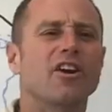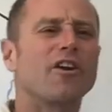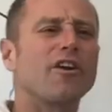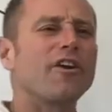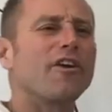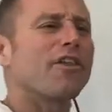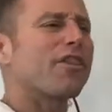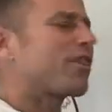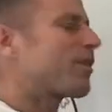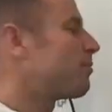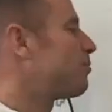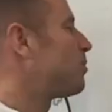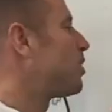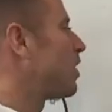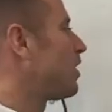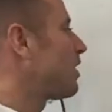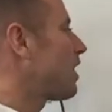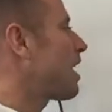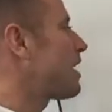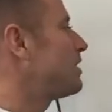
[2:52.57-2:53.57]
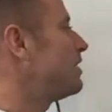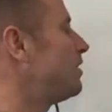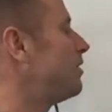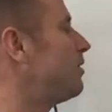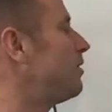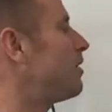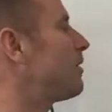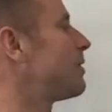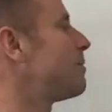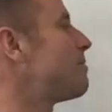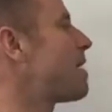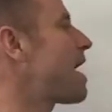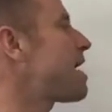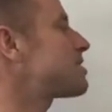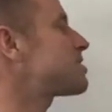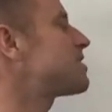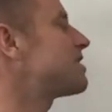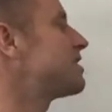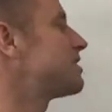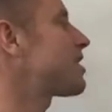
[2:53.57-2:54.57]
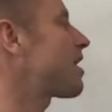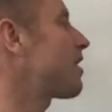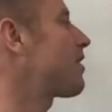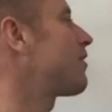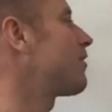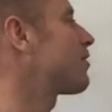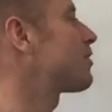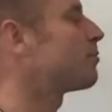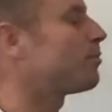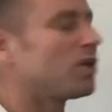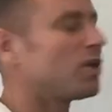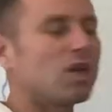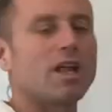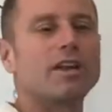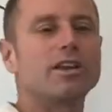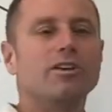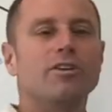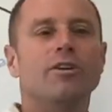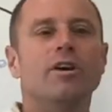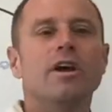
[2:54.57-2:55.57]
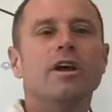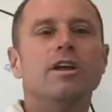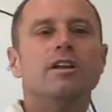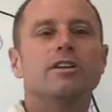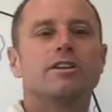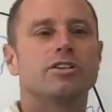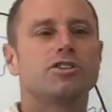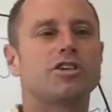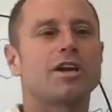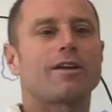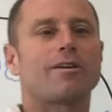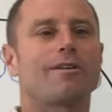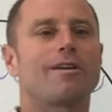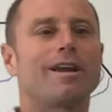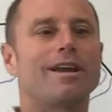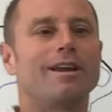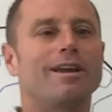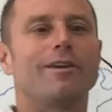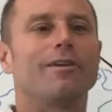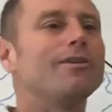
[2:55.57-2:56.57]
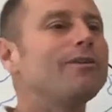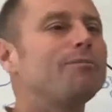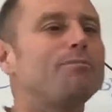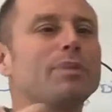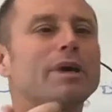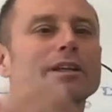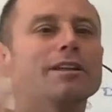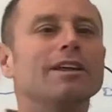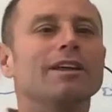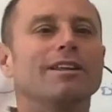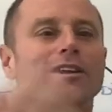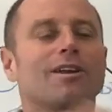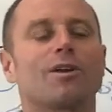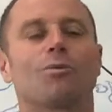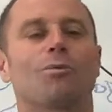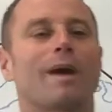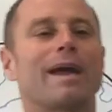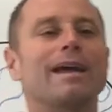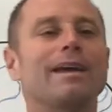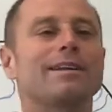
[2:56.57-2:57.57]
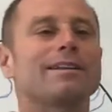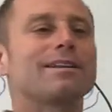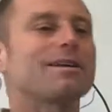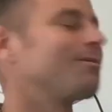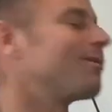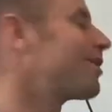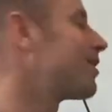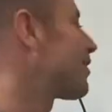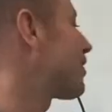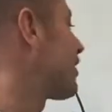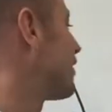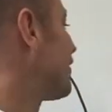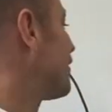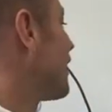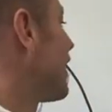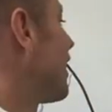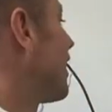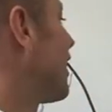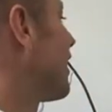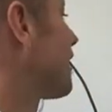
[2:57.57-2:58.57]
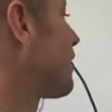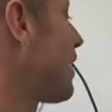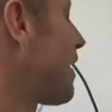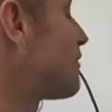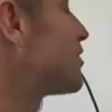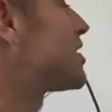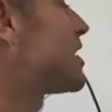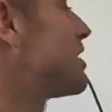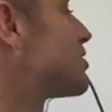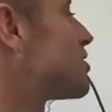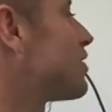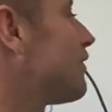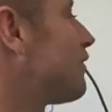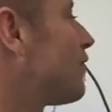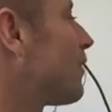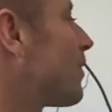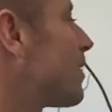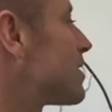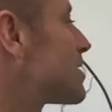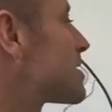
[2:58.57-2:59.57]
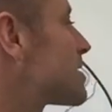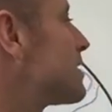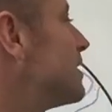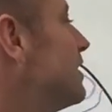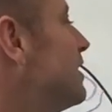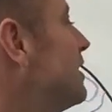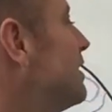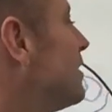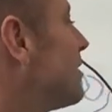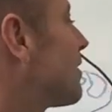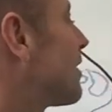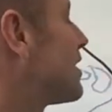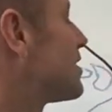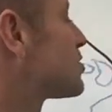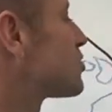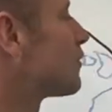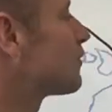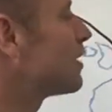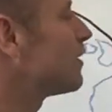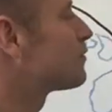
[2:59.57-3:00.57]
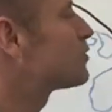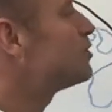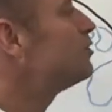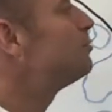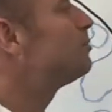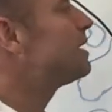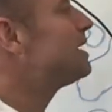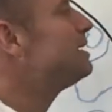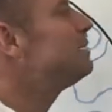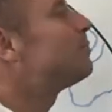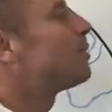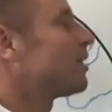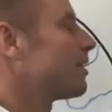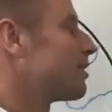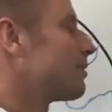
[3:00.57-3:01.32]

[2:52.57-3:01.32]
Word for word: earth to pull on you, the mass of the entire earth to pull on you to generate your piddly little weight worth of uh, gravitational force, right? So if you have two people